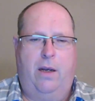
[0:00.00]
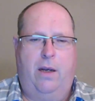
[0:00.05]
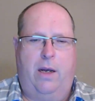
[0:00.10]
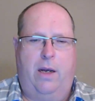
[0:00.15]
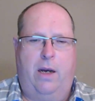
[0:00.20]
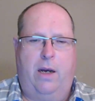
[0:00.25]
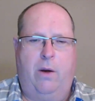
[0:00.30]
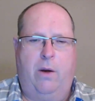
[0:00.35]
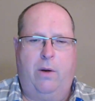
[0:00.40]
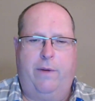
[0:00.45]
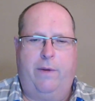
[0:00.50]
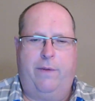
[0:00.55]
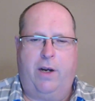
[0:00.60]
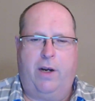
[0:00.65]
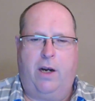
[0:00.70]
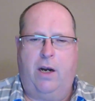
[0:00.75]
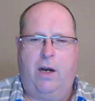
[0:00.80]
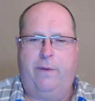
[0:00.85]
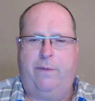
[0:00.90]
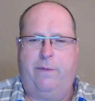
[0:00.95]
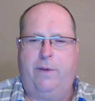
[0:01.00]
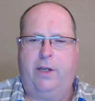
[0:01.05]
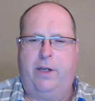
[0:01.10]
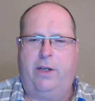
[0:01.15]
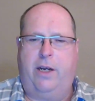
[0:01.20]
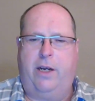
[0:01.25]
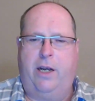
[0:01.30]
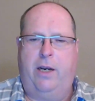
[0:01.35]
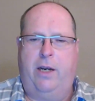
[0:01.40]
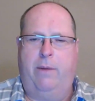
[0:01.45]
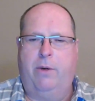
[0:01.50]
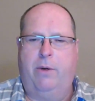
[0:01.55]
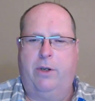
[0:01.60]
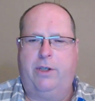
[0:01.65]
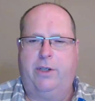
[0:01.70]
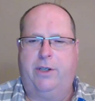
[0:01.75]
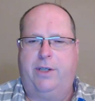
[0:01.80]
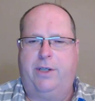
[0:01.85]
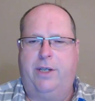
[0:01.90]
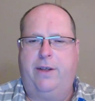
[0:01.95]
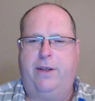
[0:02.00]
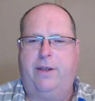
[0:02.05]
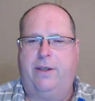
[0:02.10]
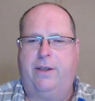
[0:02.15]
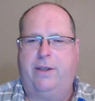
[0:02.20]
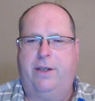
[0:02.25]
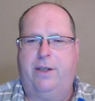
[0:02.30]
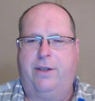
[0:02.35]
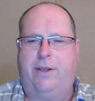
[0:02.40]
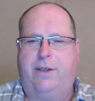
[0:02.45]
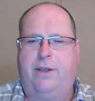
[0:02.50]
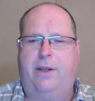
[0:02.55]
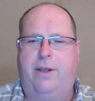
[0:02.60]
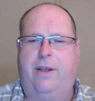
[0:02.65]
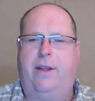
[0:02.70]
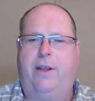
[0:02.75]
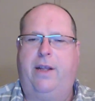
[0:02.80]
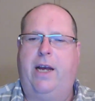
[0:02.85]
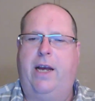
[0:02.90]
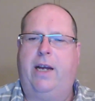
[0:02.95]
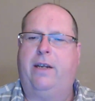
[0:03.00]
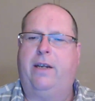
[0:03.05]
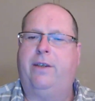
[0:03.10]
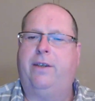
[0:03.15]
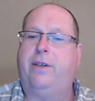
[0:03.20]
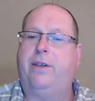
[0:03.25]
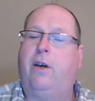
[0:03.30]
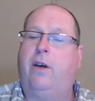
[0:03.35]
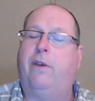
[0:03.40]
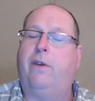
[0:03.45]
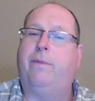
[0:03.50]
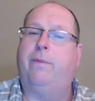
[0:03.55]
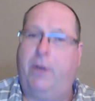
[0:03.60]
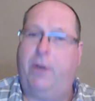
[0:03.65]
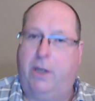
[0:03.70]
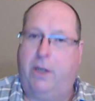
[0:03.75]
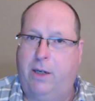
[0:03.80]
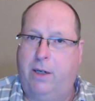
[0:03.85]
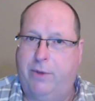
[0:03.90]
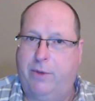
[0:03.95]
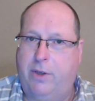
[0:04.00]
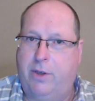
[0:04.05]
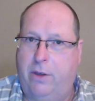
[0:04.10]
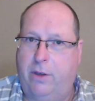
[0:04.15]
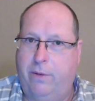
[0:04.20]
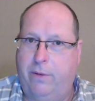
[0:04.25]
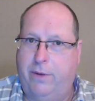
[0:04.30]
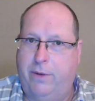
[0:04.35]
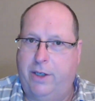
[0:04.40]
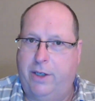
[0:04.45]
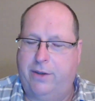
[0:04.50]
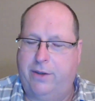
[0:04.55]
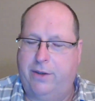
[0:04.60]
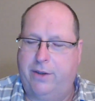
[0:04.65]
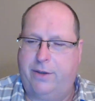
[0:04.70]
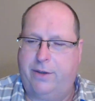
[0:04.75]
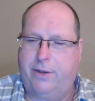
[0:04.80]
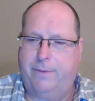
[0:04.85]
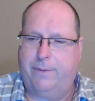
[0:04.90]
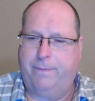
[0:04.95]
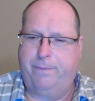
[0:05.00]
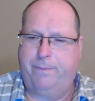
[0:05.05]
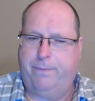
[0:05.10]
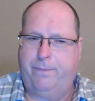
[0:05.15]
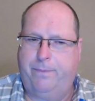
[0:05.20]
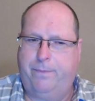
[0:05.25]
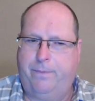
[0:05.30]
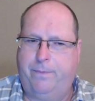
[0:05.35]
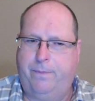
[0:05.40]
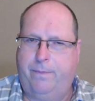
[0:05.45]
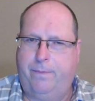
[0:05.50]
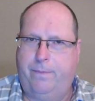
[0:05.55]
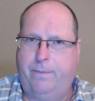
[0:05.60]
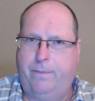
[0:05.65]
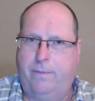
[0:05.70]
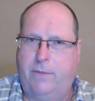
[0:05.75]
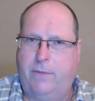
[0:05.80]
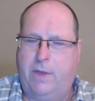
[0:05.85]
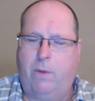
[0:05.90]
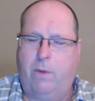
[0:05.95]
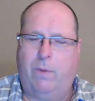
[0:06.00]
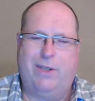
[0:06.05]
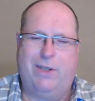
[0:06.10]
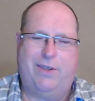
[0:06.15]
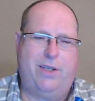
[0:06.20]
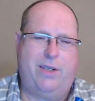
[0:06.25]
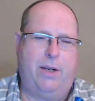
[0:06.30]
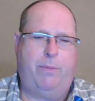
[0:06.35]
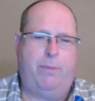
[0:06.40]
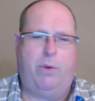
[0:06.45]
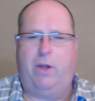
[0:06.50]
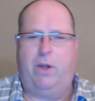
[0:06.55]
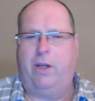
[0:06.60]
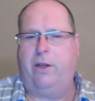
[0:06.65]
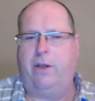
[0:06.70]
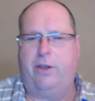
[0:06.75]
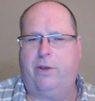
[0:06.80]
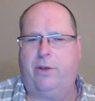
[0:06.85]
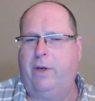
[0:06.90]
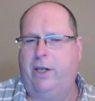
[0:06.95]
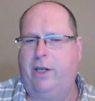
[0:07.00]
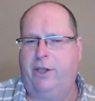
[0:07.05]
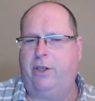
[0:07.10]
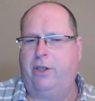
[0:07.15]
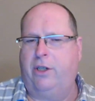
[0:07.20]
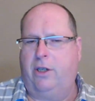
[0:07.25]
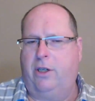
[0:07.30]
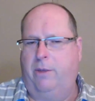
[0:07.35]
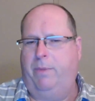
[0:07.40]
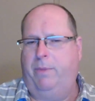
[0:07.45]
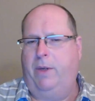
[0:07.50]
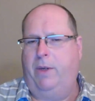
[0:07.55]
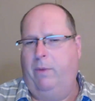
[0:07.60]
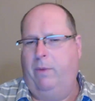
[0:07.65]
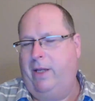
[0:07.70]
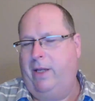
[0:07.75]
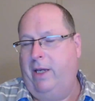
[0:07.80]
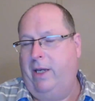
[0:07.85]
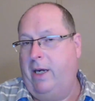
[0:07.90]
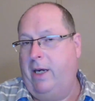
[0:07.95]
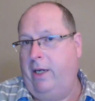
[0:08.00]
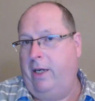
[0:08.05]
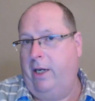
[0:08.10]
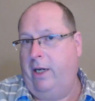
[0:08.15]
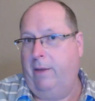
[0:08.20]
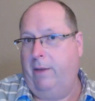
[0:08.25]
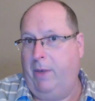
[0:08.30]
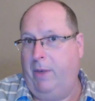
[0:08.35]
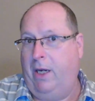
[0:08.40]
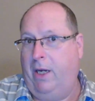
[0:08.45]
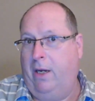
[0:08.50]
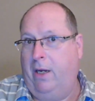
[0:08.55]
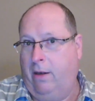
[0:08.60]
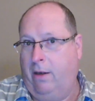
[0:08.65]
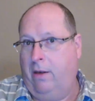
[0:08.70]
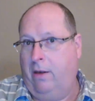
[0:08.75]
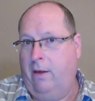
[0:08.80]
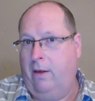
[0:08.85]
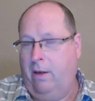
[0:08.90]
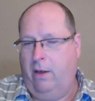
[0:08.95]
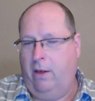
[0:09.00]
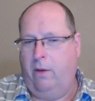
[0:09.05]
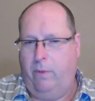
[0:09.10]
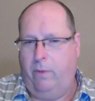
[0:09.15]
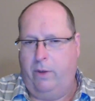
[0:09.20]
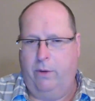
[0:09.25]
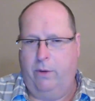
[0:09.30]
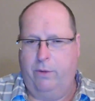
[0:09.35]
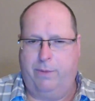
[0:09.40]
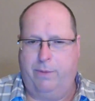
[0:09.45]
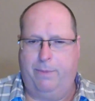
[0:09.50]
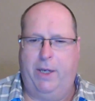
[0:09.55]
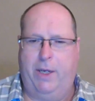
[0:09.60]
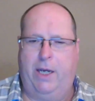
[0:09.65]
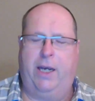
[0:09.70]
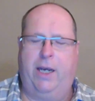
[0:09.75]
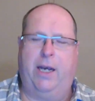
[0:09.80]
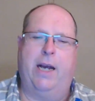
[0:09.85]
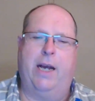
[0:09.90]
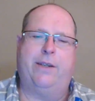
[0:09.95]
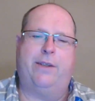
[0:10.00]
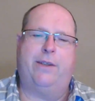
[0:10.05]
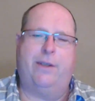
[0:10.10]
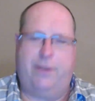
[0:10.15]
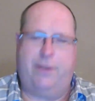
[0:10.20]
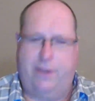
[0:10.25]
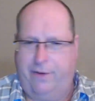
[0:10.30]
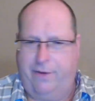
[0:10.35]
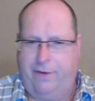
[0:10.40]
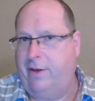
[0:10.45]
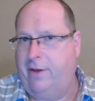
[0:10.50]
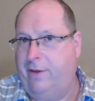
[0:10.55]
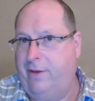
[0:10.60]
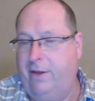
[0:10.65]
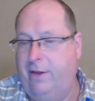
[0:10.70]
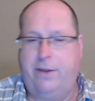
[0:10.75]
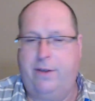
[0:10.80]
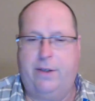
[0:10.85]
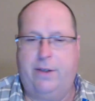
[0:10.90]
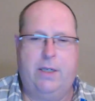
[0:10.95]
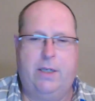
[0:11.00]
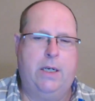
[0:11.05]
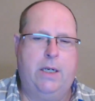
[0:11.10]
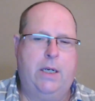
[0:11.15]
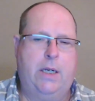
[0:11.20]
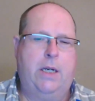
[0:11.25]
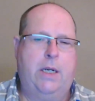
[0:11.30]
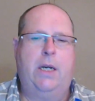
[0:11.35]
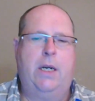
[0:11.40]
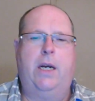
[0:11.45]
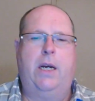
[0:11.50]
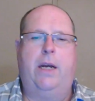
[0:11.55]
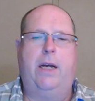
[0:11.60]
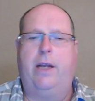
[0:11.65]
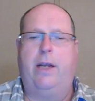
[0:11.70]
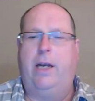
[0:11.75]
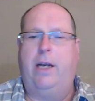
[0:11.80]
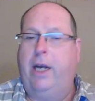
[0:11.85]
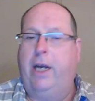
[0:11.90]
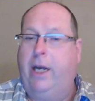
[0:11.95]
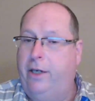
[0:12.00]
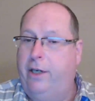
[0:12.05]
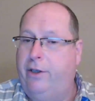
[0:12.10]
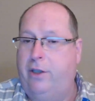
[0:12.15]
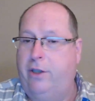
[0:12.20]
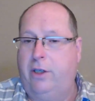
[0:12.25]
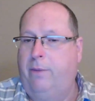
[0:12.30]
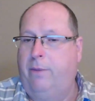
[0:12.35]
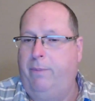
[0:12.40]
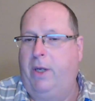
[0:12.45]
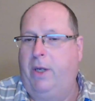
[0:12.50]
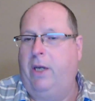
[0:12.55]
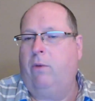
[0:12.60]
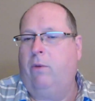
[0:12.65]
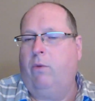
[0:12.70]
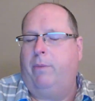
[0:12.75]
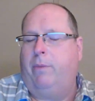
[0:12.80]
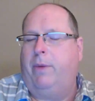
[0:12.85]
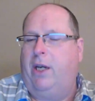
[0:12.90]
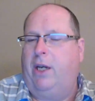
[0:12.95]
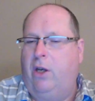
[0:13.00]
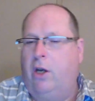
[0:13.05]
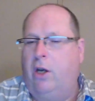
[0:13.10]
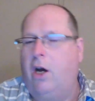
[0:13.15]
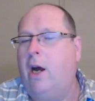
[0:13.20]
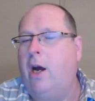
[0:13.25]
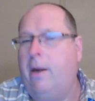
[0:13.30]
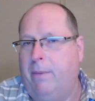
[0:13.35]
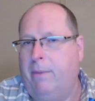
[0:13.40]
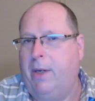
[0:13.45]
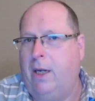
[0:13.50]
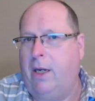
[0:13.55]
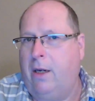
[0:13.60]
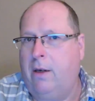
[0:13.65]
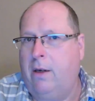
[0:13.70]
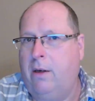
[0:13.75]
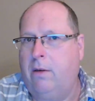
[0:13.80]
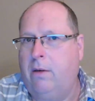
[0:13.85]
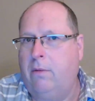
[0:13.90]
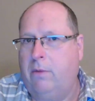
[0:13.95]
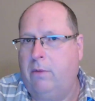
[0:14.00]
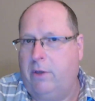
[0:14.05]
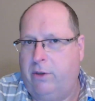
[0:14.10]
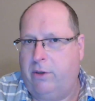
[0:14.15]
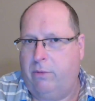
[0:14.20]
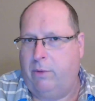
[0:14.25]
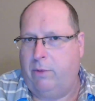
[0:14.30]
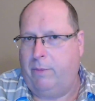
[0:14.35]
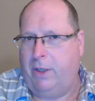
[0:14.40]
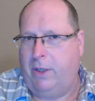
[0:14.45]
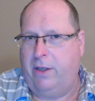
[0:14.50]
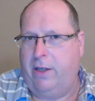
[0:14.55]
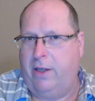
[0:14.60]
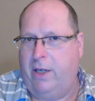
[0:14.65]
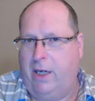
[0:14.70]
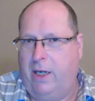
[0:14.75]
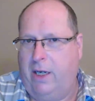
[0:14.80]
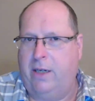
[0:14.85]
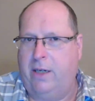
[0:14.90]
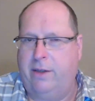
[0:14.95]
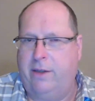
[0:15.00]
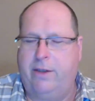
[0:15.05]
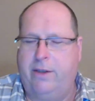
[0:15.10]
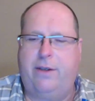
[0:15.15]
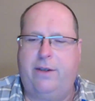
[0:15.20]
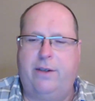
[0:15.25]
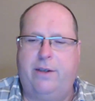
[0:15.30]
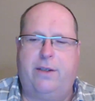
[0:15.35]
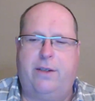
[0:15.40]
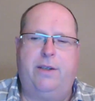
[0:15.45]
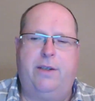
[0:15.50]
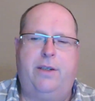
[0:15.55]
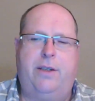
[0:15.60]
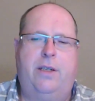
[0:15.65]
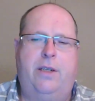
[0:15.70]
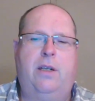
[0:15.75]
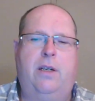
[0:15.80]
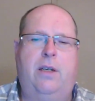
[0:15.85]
Out of the conflict can emerge a synthesis that itself becomes a new thesis. Now, one simple illustration could be with the idea of being. We use being as a synthesis. The negation of being would be non-being, which would be the antithesis.